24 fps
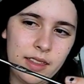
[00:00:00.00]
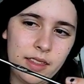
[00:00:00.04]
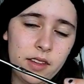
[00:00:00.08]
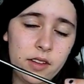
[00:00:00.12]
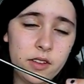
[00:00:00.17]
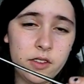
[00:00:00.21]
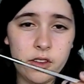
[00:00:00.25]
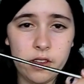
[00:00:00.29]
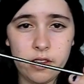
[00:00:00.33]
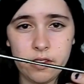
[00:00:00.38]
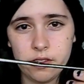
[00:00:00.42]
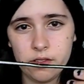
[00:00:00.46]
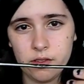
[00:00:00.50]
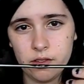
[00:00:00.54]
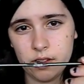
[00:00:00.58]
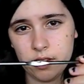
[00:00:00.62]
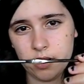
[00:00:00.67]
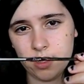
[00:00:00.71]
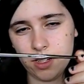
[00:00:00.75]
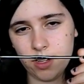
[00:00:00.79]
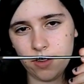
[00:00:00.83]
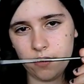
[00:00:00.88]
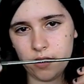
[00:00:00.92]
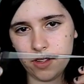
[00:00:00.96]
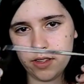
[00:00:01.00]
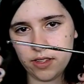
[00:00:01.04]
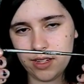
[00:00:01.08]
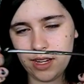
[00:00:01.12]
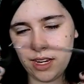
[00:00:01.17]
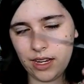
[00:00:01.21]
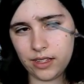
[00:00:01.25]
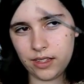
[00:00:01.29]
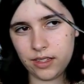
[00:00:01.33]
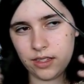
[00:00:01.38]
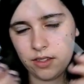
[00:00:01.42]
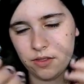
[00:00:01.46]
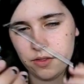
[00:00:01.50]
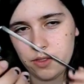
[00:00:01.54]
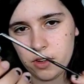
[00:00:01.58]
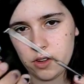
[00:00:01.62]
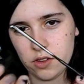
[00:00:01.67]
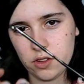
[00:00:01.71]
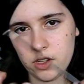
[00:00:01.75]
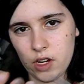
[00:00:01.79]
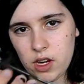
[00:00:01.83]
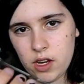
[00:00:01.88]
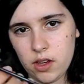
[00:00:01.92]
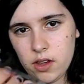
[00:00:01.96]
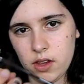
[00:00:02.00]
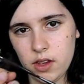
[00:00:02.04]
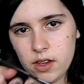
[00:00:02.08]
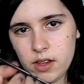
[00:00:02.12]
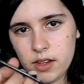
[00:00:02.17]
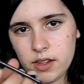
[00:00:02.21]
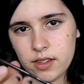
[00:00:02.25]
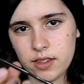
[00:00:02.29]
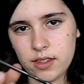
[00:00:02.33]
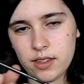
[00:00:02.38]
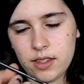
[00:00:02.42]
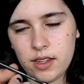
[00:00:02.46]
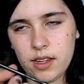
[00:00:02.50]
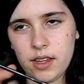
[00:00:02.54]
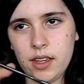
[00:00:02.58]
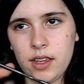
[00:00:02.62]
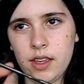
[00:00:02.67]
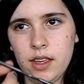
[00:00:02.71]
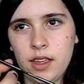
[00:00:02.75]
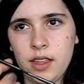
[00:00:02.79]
There's all sorts of different sizes of crochet hooks.